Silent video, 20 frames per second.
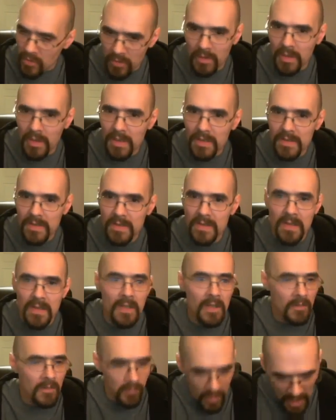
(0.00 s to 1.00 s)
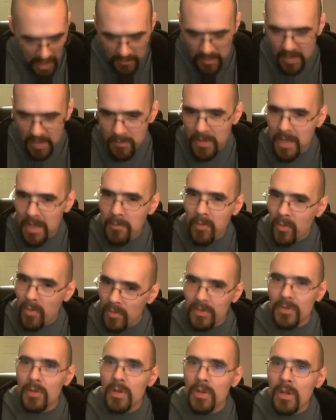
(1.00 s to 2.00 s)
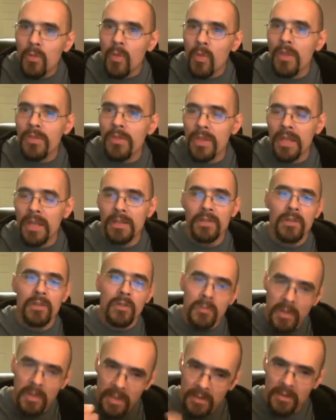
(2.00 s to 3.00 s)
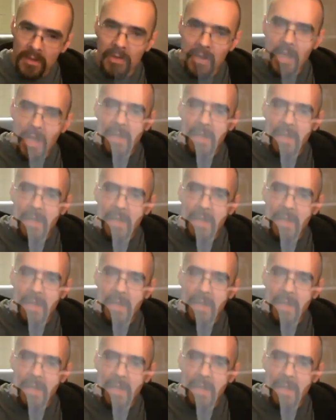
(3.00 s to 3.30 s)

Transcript: journalists, bribing people, and doing what they do. But in the